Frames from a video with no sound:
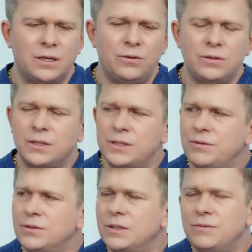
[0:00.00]
distant
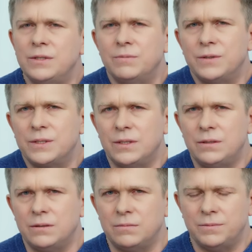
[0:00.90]
stars and everything
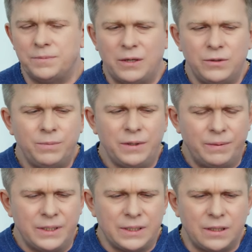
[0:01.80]
else. Now
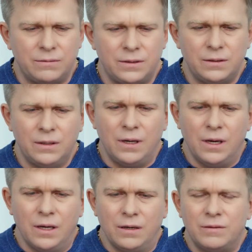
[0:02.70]
imagine,
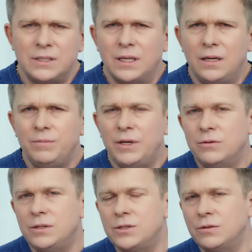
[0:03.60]
millions of
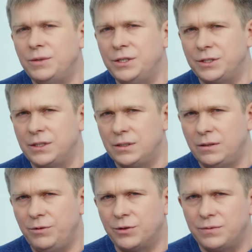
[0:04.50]
subpersonalities,
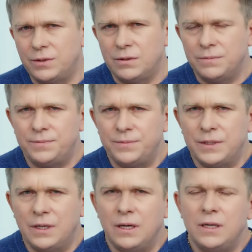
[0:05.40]
the dead
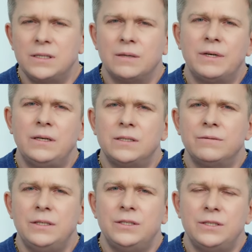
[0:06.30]
ones, have risen
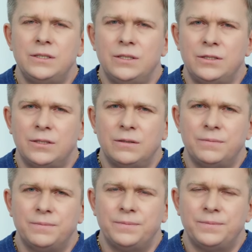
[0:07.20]
and taken their
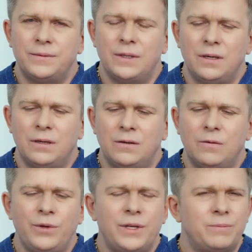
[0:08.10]
particles back.
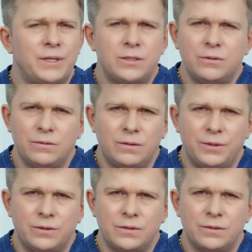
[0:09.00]
I have a simple
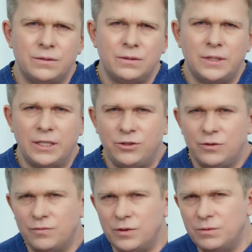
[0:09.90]
question. What
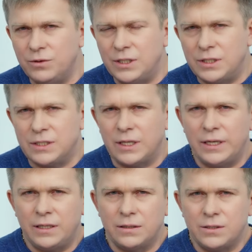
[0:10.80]
will you be standing
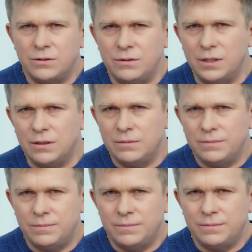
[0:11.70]
on during the
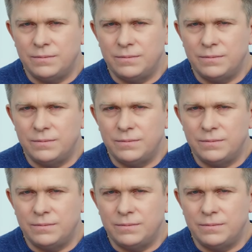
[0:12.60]
judgment?